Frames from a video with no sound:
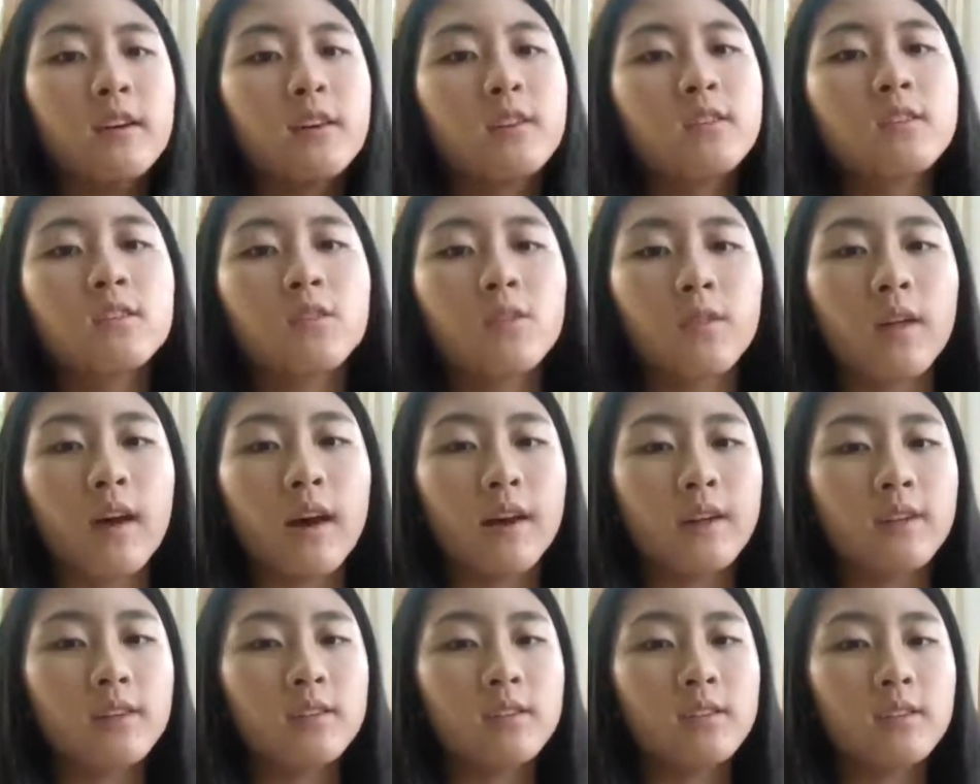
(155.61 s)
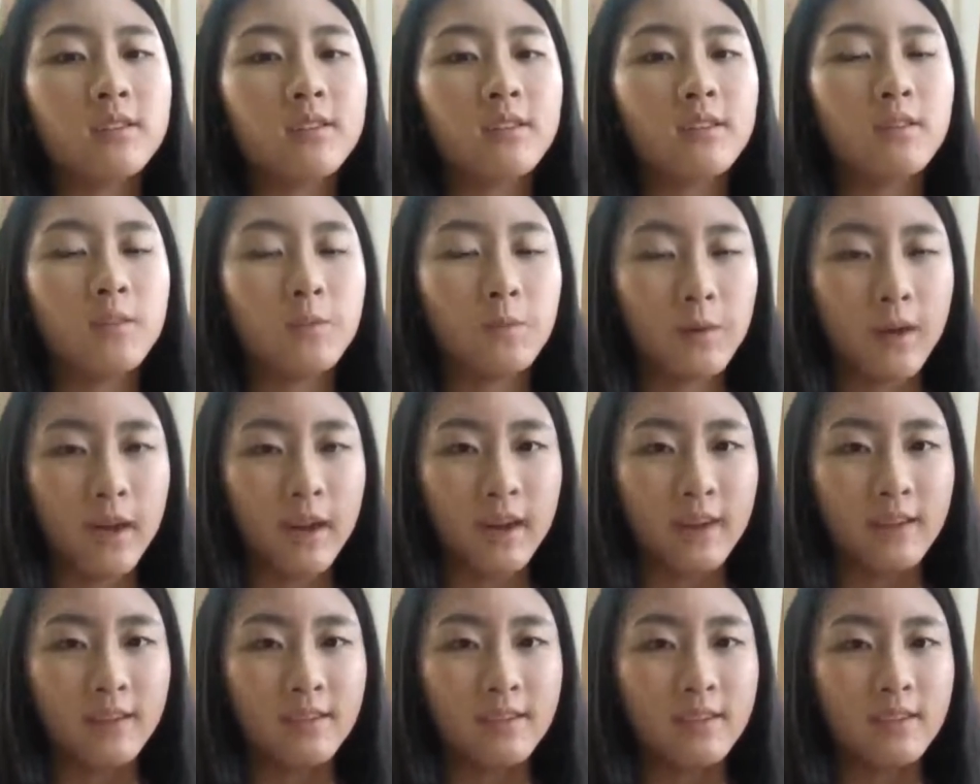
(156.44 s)
so that you
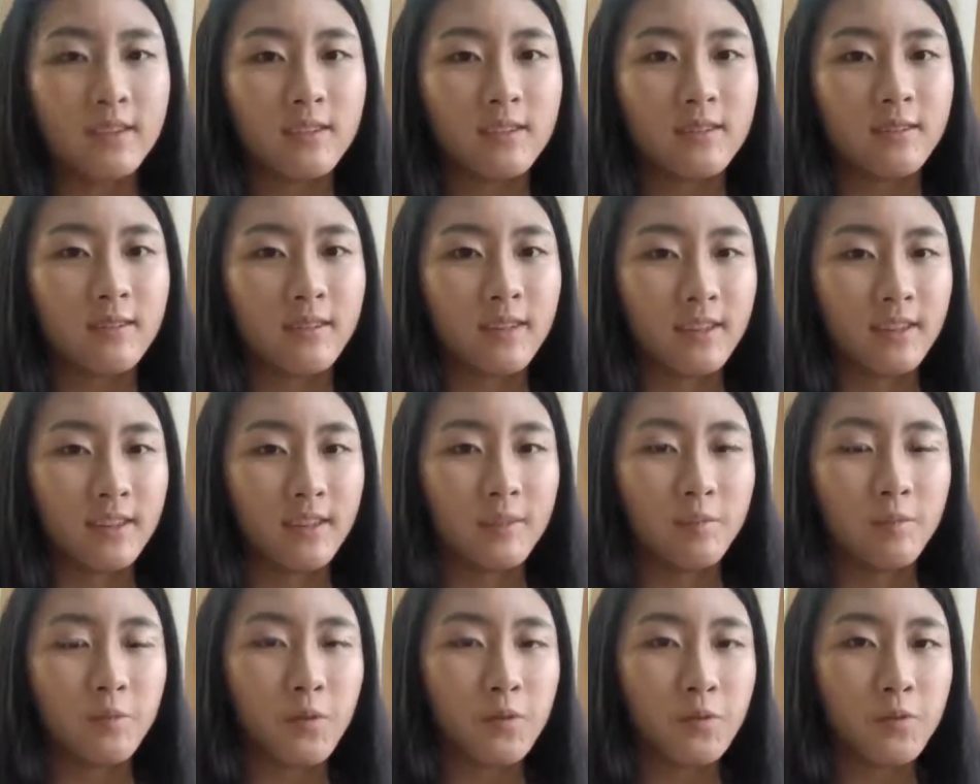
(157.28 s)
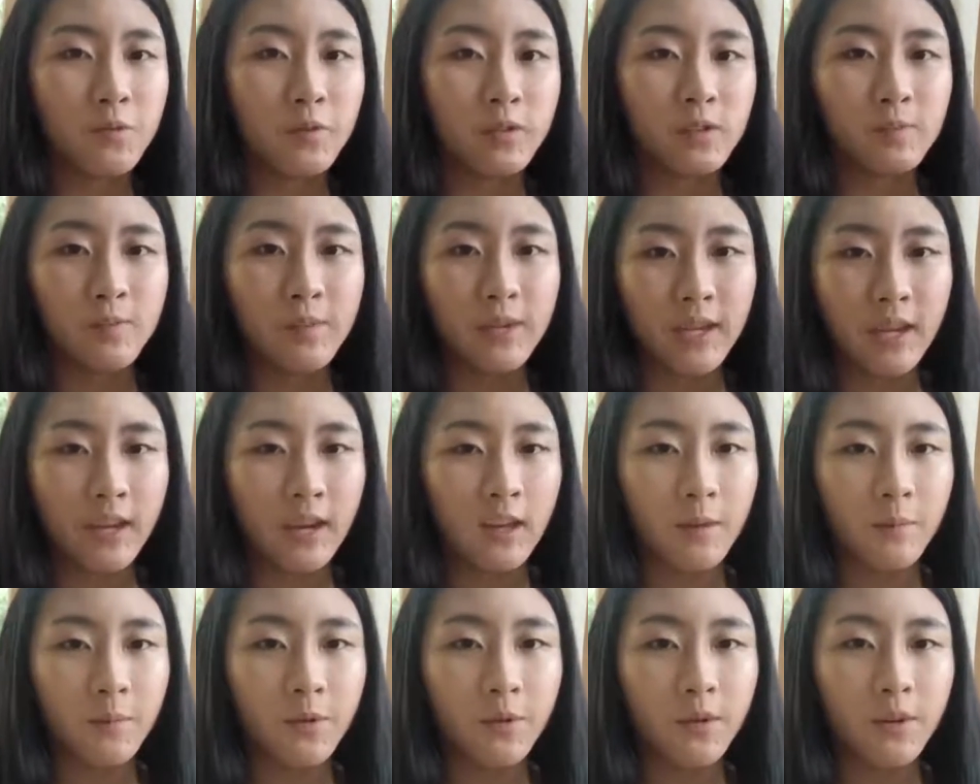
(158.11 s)
can't really move or speak
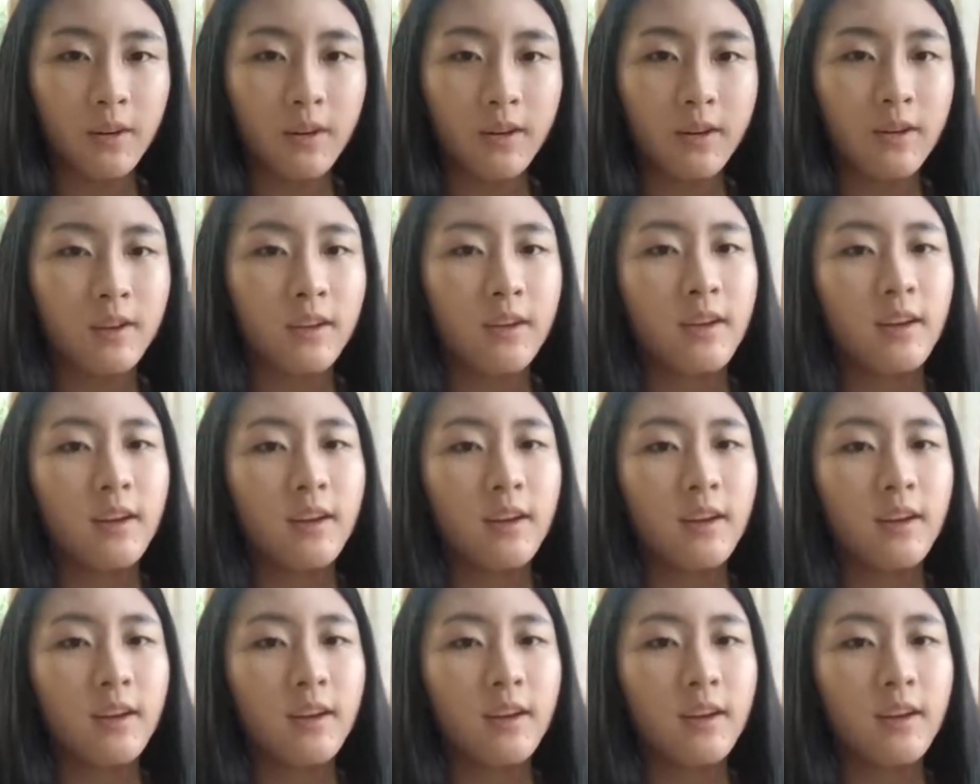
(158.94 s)
anymore